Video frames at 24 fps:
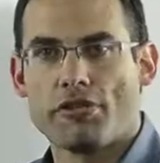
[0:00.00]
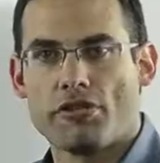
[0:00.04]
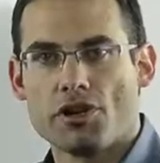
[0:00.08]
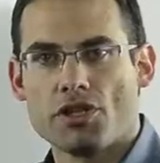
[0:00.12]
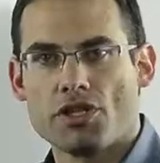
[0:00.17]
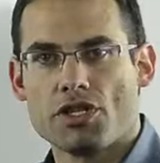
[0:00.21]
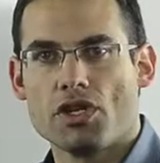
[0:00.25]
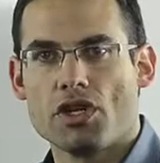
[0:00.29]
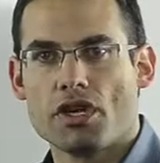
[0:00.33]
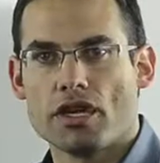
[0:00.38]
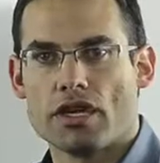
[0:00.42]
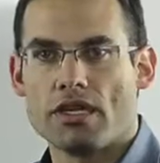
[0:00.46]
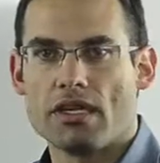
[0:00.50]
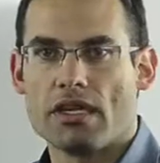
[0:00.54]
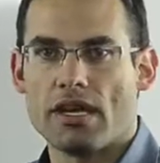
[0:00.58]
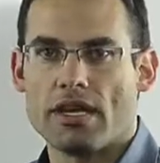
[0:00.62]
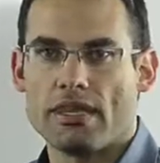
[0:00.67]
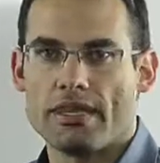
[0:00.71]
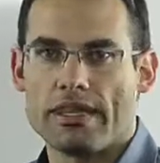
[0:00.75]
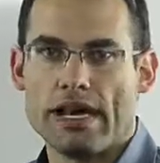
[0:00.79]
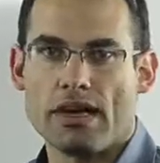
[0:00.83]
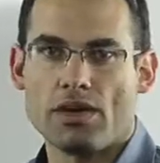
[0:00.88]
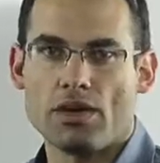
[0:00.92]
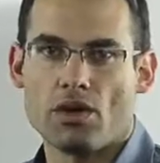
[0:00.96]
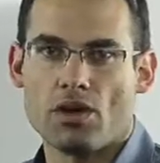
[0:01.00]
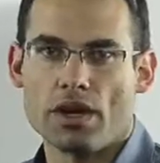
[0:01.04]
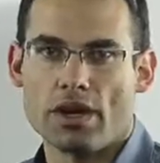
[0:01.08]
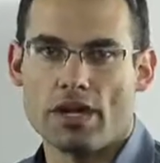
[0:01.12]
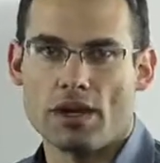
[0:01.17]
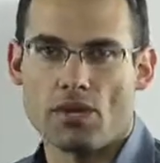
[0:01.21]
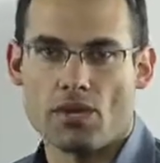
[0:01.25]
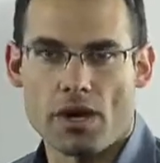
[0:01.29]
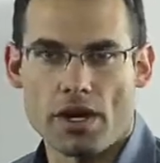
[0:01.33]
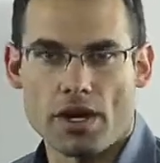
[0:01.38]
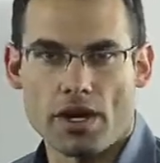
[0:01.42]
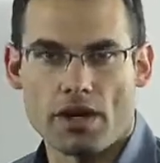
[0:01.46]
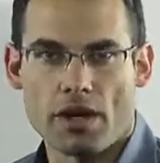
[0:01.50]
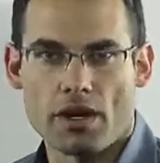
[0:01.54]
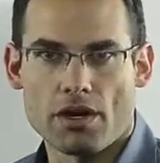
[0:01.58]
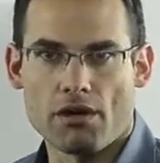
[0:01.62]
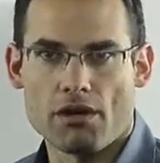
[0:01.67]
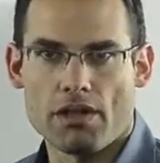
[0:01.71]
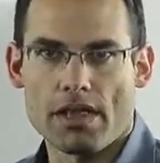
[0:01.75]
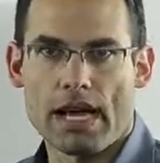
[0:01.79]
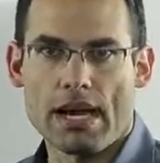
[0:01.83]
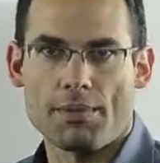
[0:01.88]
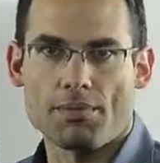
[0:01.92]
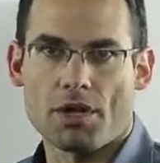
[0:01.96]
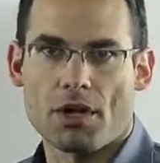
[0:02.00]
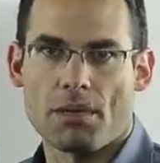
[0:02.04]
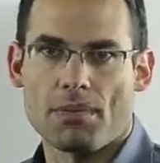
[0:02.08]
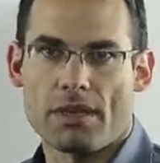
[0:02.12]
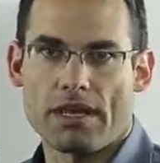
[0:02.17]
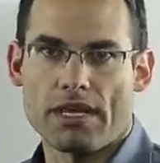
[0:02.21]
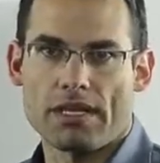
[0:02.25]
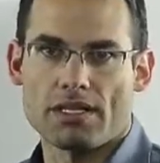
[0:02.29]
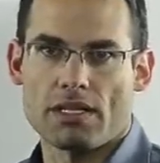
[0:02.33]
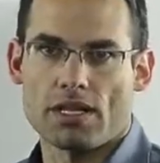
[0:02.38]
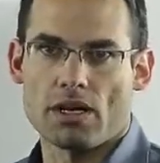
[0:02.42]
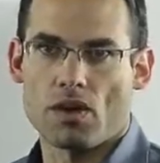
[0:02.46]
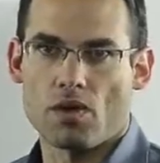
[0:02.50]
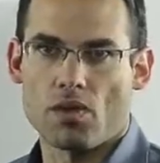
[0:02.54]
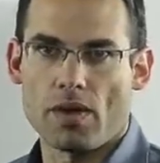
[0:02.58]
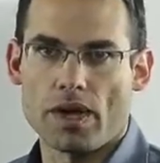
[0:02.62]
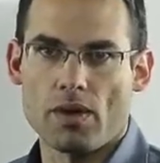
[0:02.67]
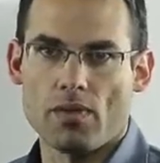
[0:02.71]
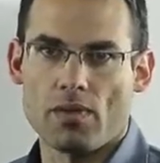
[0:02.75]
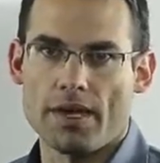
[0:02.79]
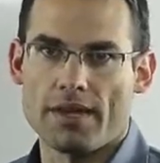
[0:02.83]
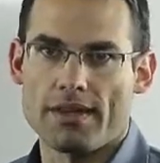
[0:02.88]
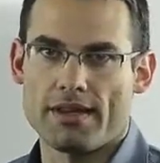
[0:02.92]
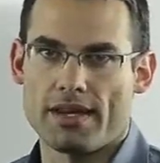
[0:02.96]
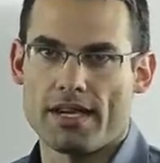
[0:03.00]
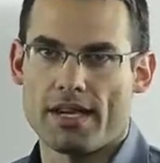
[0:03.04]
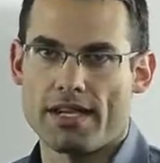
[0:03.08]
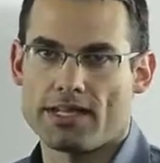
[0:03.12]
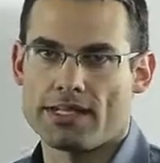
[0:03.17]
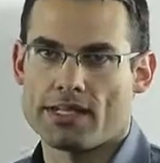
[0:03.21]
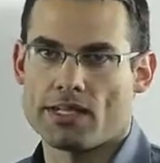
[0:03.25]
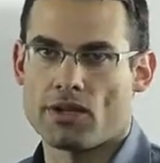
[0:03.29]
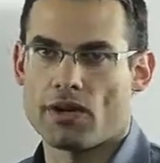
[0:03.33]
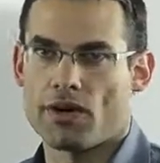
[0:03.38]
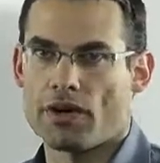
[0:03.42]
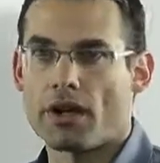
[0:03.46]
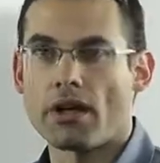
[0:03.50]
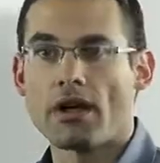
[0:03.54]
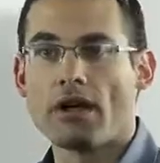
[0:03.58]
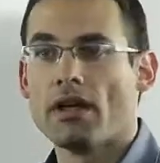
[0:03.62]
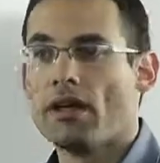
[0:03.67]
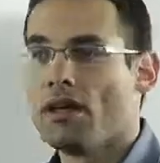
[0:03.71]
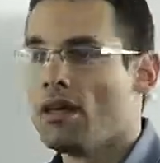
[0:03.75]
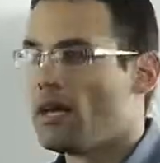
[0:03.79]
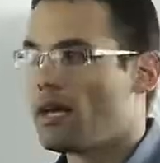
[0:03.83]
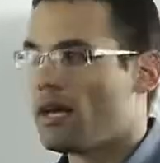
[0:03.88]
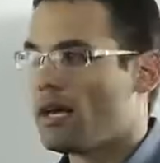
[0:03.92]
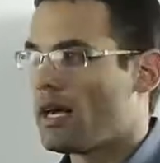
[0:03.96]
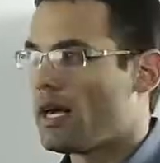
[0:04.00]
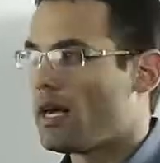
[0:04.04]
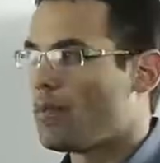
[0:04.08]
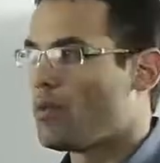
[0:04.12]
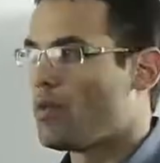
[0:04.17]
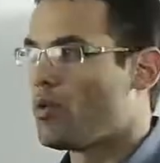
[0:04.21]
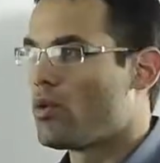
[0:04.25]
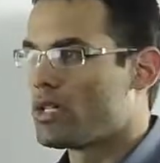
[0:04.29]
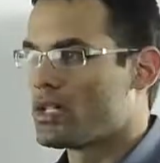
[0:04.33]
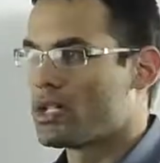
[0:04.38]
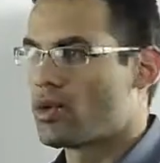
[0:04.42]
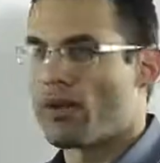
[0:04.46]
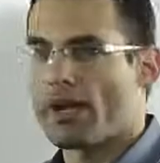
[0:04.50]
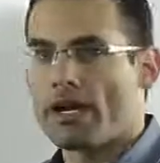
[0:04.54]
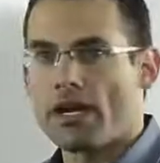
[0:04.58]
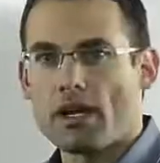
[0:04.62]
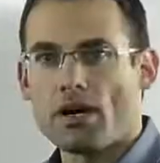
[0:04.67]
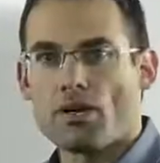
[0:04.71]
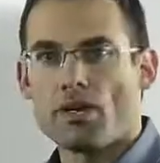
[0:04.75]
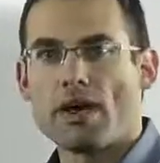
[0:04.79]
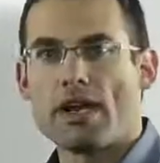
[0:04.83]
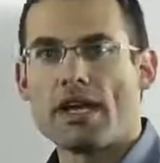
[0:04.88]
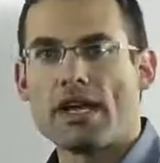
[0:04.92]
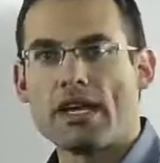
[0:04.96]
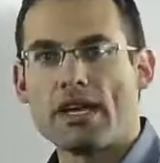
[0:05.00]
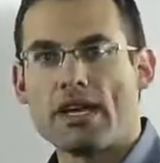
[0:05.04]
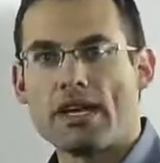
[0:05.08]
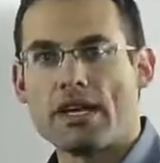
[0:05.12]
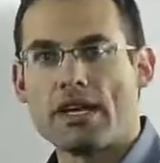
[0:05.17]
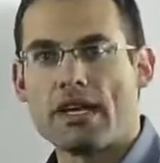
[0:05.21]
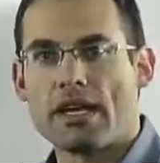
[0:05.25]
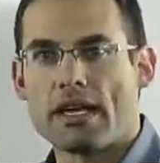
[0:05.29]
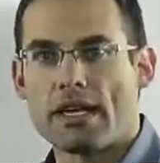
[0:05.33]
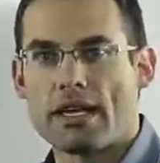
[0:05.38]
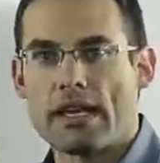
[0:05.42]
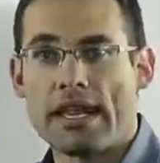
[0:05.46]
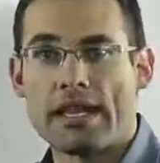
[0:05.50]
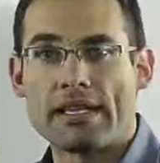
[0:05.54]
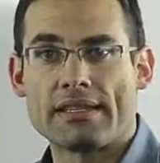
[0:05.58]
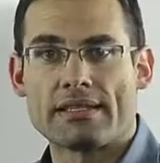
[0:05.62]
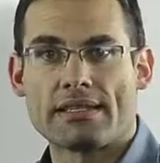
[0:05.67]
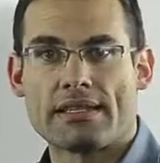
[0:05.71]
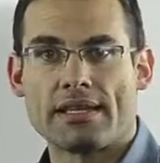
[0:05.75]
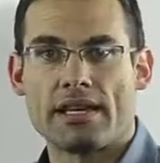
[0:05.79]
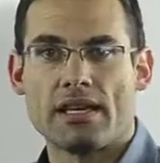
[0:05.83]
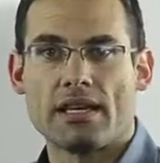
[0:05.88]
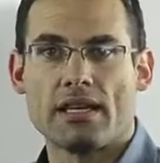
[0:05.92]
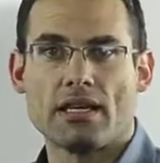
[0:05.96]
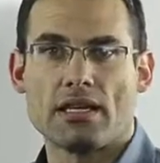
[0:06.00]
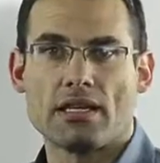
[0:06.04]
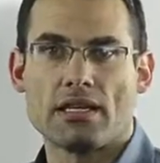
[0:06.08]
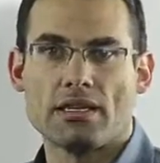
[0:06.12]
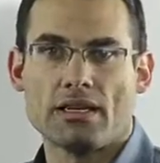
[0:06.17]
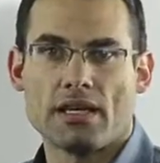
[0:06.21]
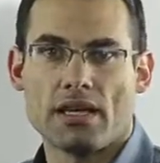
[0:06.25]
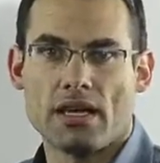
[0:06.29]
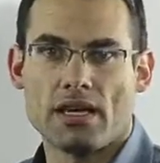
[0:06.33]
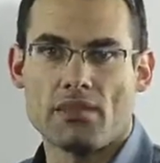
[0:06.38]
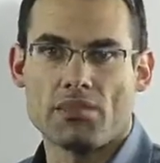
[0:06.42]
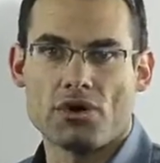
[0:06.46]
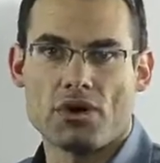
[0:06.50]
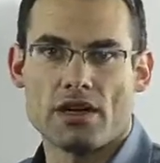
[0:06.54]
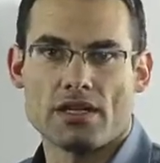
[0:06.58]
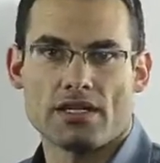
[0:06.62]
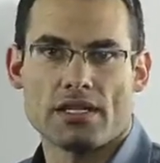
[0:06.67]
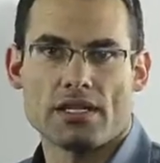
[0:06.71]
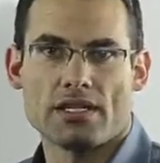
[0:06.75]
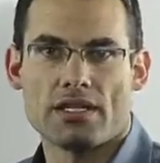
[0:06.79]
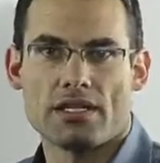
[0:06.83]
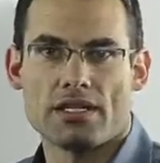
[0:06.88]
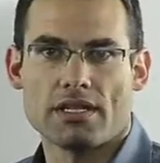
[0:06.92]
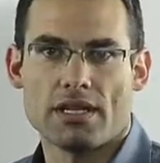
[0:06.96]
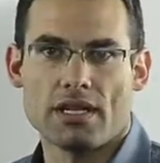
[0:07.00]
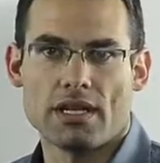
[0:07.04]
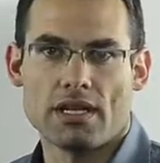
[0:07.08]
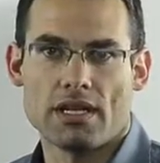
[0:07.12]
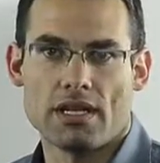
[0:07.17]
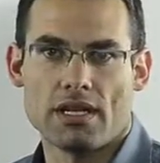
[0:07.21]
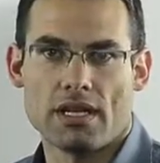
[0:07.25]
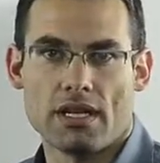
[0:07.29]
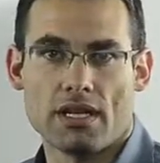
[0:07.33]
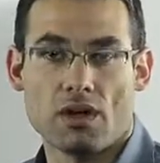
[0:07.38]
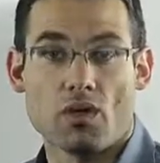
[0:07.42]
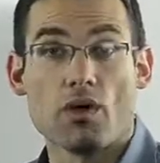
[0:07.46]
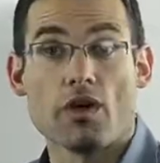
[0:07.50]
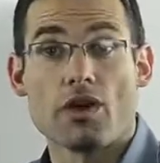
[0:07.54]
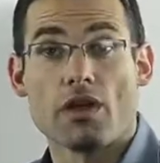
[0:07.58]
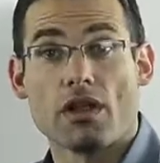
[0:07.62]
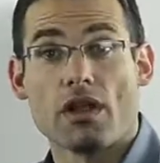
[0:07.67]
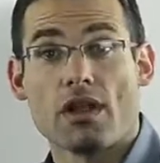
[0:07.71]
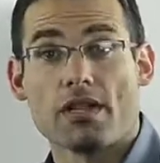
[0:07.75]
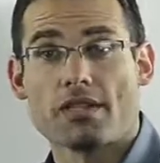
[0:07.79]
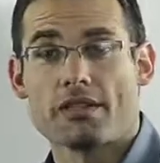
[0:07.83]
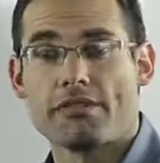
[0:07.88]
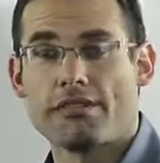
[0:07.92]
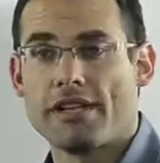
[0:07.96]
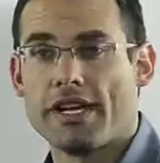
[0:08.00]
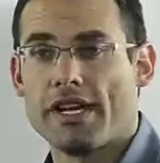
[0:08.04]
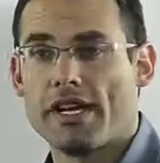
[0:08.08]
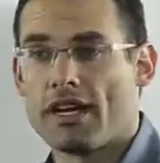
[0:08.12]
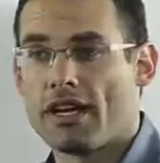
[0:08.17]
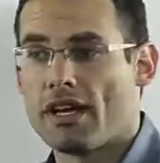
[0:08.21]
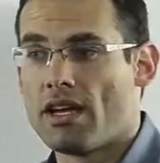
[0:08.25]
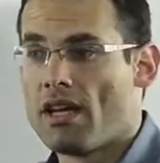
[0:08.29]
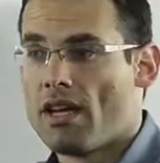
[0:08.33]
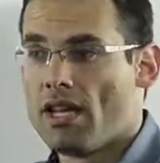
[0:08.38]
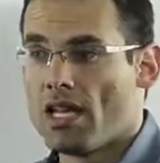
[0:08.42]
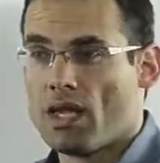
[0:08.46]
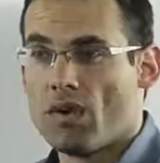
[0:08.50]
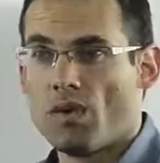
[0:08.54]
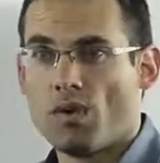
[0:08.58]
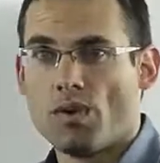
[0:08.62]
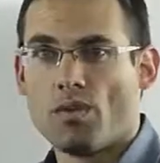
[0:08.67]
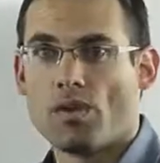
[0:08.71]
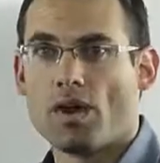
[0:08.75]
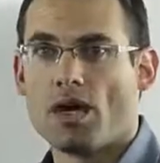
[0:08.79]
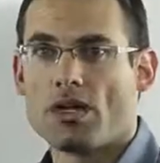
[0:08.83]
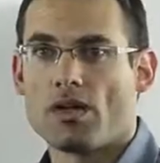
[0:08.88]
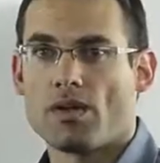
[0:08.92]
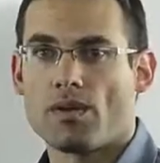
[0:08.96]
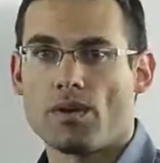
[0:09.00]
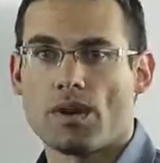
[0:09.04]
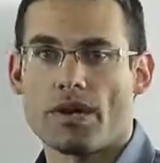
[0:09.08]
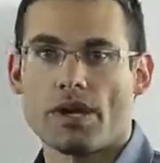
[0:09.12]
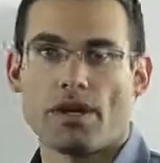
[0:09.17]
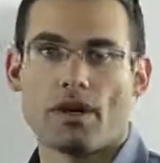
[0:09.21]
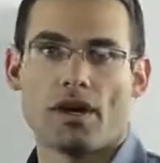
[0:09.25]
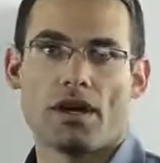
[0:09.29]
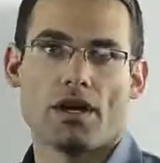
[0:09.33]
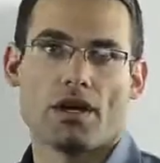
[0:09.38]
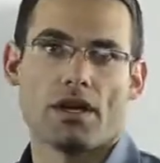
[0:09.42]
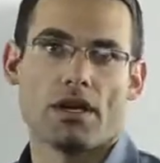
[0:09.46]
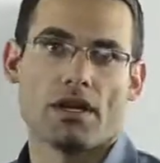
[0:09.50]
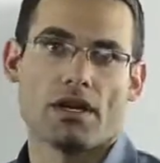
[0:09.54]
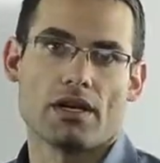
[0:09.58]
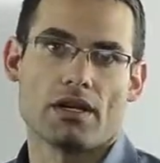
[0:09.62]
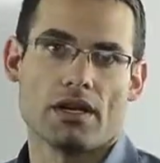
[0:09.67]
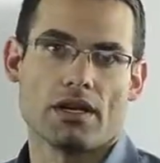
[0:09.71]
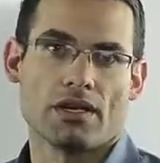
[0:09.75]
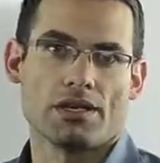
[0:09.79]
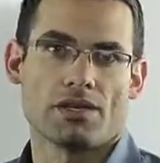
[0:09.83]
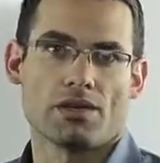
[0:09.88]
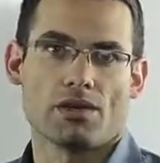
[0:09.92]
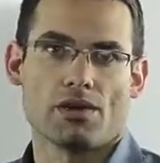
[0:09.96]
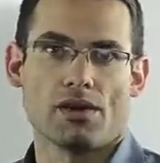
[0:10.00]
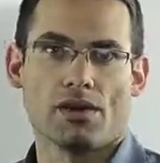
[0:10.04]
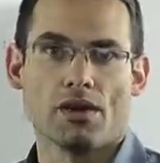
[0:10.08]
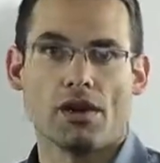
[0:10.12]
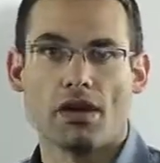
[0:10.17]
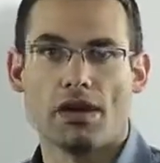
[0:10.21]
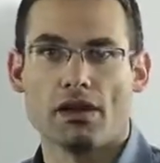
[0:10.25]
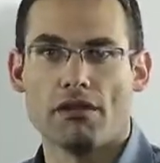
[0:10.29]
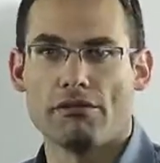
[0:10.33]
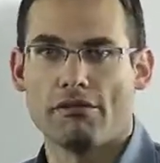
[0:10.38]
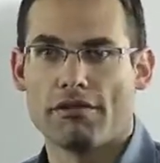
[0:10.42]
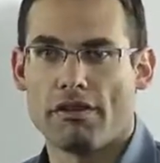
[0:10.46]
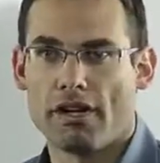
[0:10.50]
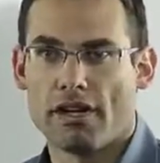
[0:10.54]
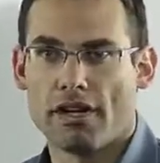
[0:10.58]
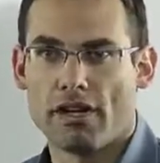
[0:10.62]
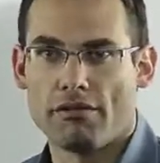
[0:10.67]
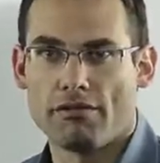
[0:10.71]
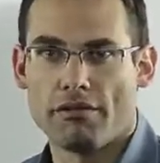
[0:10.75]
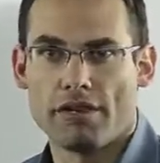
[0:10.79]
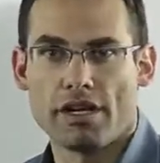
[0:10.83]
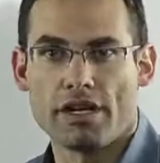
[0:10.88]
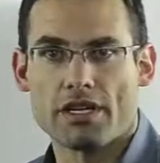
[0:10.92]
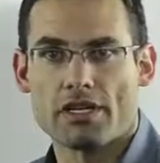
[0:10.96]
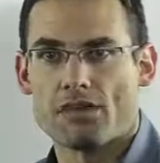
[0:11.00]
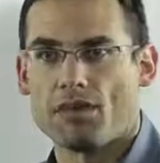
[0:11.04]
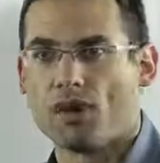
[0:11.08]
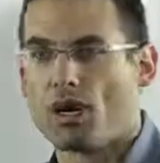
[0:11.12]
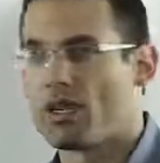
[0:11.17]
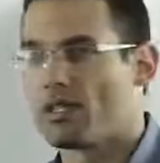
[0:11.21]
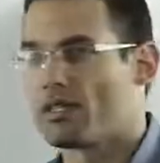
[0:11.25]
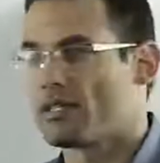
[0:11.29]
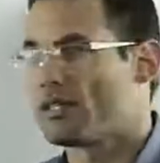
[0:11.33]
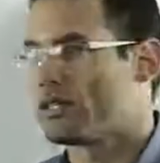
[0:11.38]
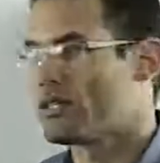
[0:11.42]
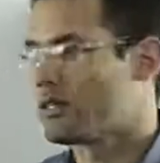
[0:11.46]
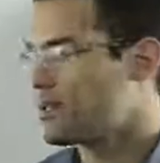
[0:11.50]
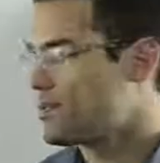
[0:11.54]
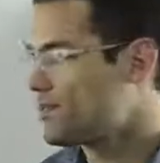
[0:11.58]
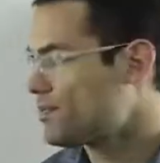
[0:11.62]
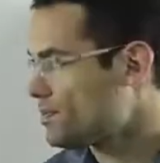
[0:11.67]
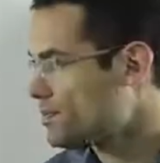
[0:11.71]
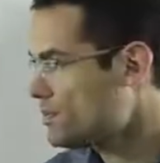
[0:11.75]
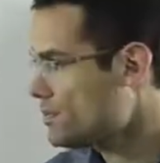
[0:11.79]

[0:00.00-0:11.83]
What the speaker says: of course you could download it and run it on your laptop, and that's a great way to get started. But once you're ready to run it at scale and process and query lots of data, you would want to run it on a cluster of Linux boxes.